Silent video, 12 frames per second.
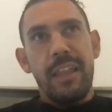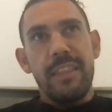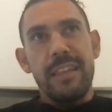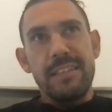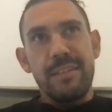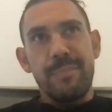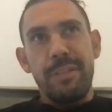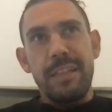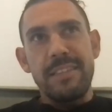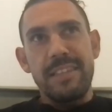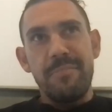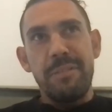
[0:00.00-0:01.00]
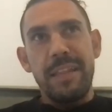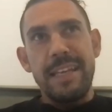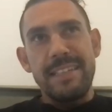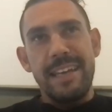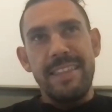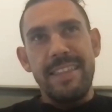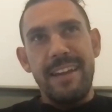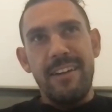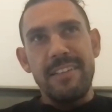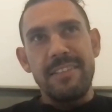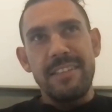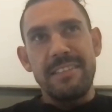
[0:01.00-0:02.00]
there's some players out there
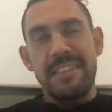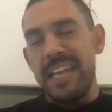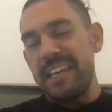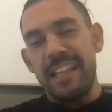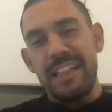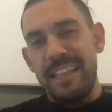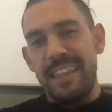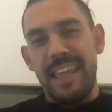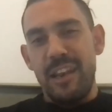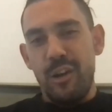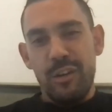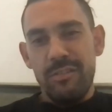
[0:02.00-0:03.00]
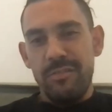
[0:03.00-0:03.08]
I see technically they're not